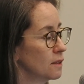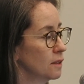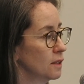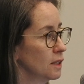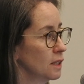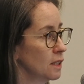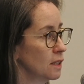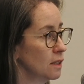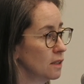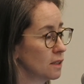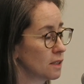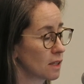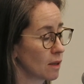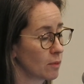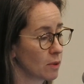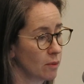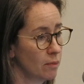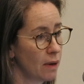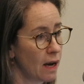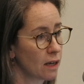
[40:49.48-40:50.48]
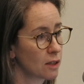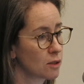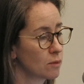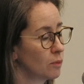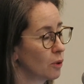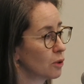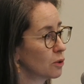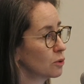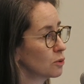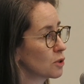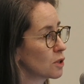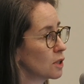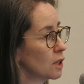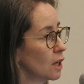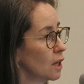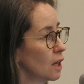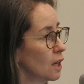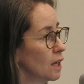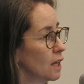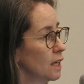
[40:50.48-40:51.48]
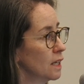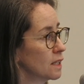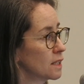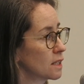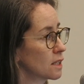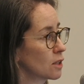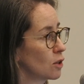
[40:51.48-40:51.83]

In some of the mouse models, it's